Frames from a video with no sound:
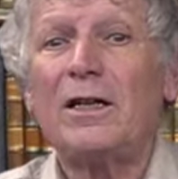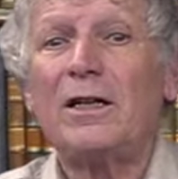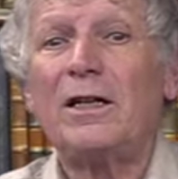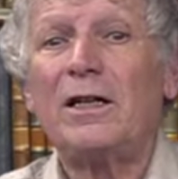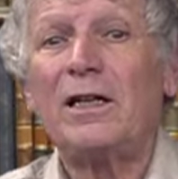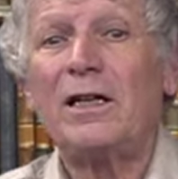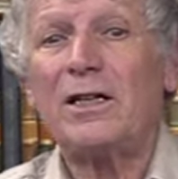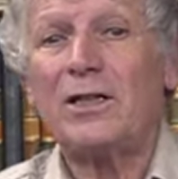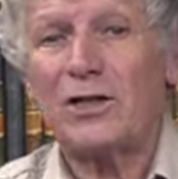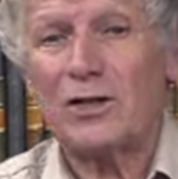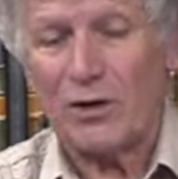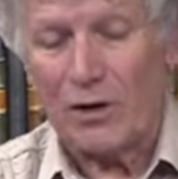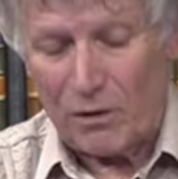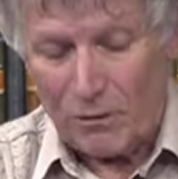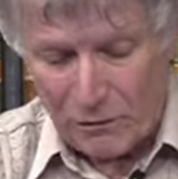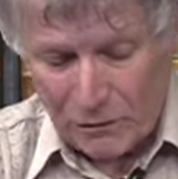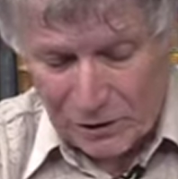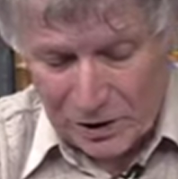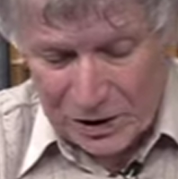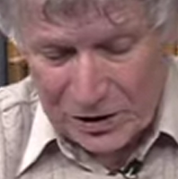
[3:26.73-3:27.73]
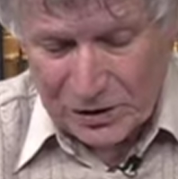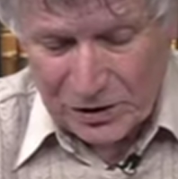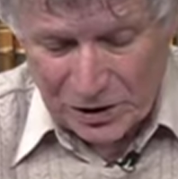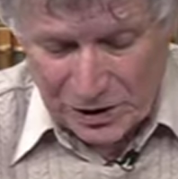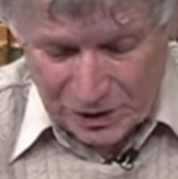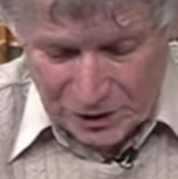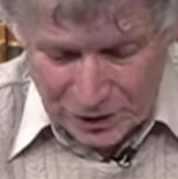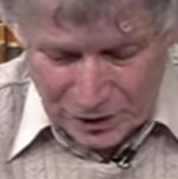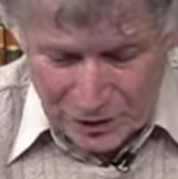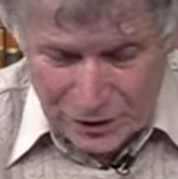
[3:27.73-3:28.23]
niece of
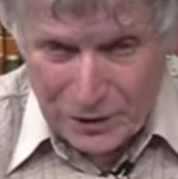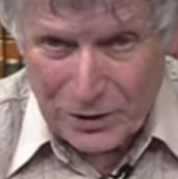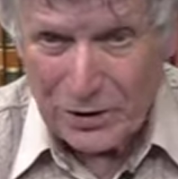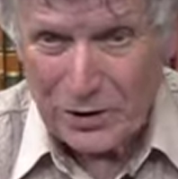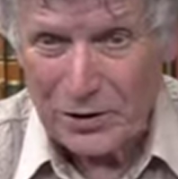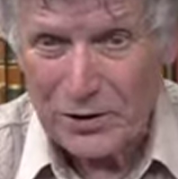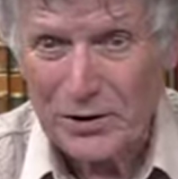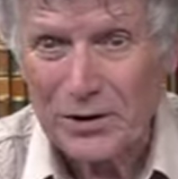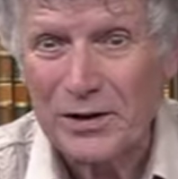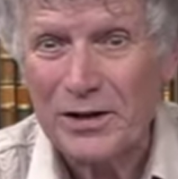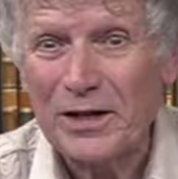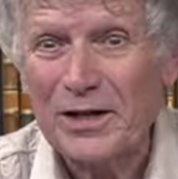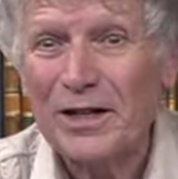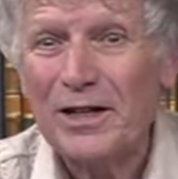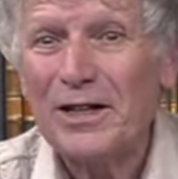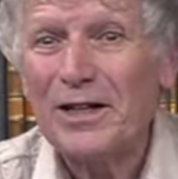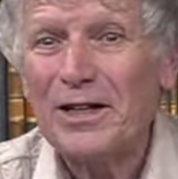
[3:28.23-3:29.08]
Richard III,